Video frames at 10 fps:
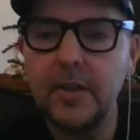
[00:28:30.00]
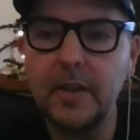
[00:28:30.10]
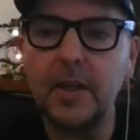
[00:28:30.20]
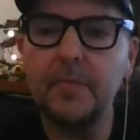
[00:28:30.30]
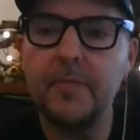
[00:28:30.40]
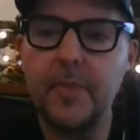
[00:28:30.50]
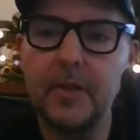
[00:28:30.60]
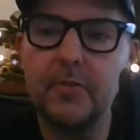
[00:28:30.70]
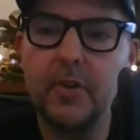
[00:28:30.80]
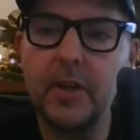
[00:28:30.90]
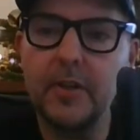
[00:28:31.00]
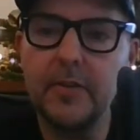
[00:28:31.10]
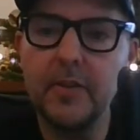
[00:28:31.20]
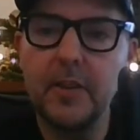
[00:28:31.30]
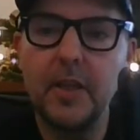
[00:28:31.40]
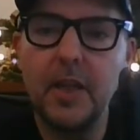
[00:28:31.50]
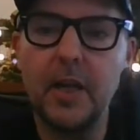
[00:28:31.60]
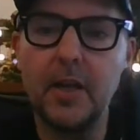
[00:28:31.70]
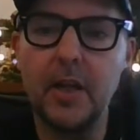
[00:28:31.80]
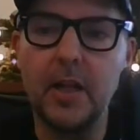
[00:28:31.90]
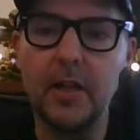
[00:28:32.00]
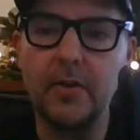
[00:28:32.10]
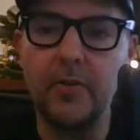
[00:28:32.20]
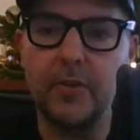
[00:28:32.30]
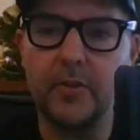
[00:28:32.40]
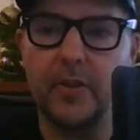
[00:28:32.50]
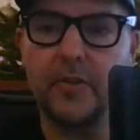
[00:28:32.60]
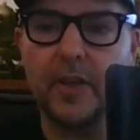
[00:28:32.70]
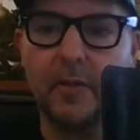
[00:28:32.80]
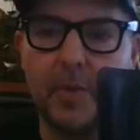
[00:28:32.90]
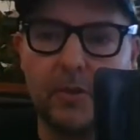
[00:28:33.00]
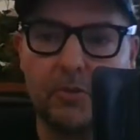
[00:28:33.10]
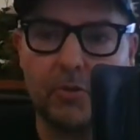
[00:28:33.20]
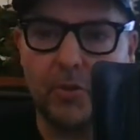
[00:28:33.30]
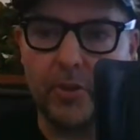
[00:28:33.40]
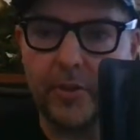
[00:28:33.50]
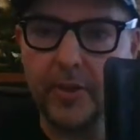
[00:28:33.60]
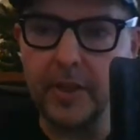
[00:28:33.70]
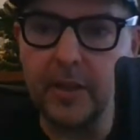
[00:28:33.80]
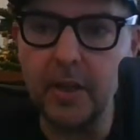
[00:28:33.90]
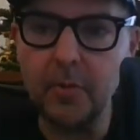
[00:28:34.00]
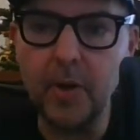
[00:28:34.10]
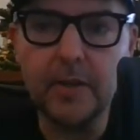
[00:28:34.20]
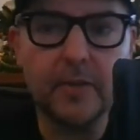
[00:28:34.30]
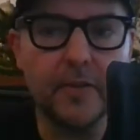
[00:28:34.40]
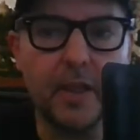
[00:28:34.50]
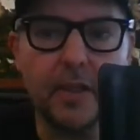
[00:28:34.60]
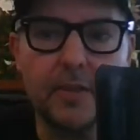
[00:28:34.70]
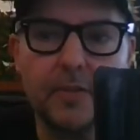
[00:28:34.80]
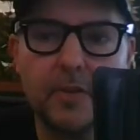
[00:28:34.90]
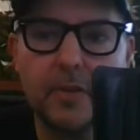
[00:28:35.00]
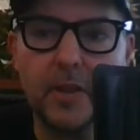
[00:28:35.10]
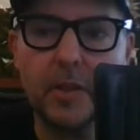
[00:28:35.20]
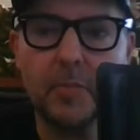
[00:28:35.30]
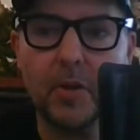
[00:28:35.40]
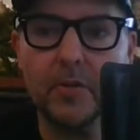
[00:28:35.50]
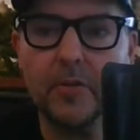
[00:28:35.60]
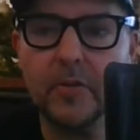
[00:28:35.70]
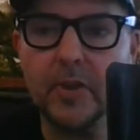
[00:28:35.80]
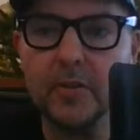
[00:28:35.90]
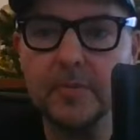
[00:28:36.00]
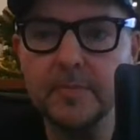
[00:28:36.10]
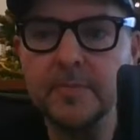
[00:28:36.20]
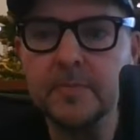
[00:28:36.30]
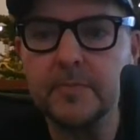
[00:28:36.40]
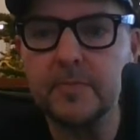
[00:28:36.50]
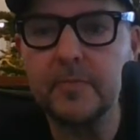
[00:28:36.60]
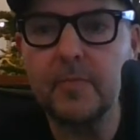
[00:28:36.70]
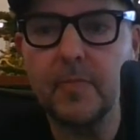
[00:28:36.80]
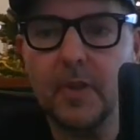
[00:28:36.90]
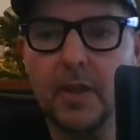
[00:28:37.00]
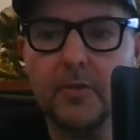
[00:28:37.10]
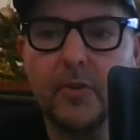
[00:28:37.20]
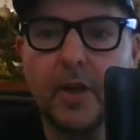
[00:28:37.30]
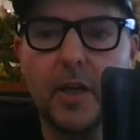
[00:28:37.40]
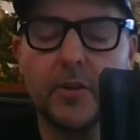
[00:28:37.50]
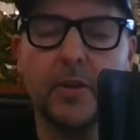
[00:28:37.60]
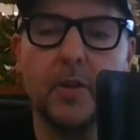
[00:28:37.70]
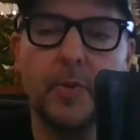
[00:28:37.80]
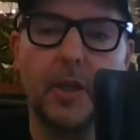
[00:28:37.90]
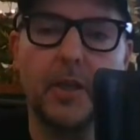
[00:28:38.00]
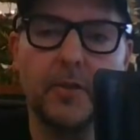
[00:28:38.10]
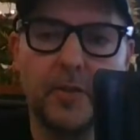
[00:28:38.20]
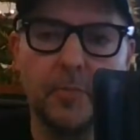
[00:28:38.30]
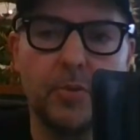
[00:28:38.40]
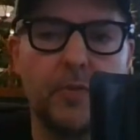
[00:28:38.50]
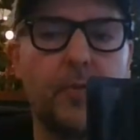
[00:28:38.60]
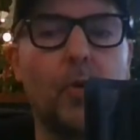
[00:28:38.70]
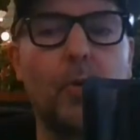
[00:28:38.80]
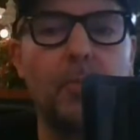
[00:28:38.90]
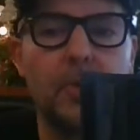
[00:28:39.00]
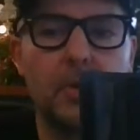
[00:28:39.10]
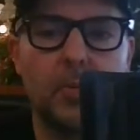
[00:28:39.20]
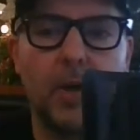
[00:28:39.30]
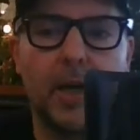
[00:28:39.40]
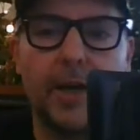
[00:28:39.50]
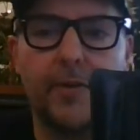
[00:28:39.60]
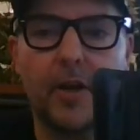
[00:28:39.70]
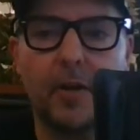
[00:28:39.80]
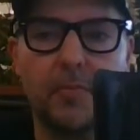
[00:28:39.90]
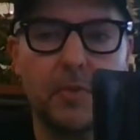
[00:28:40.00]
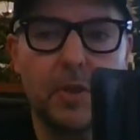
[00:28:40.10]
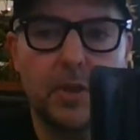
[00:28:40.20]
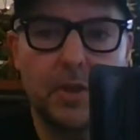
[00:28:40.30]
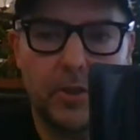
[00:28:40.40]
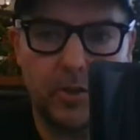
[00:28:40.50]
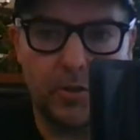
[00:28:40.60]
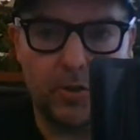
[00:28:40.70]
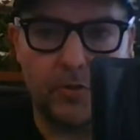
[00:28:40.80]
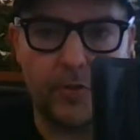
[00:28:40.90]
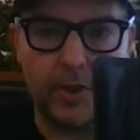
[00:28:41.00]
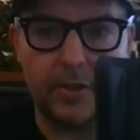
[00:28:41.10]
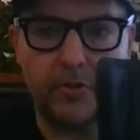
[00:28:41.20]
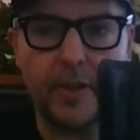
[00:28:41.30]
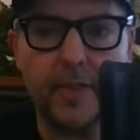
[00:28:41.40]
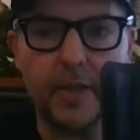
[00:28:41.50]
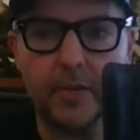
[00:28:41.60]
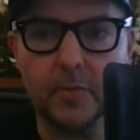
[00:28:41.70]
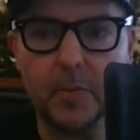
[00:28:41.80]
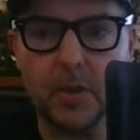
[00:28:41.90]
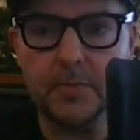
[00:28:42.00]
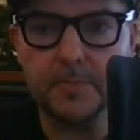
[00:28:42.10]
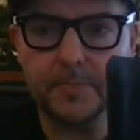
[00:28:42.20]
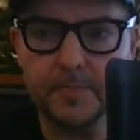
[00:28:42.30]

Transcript: Yeah, that's right. And uh, Rusty's saying make sure that they know where to send the pulse to. That's right. I think there'll be a little simple form where um, you can reiterate that as well.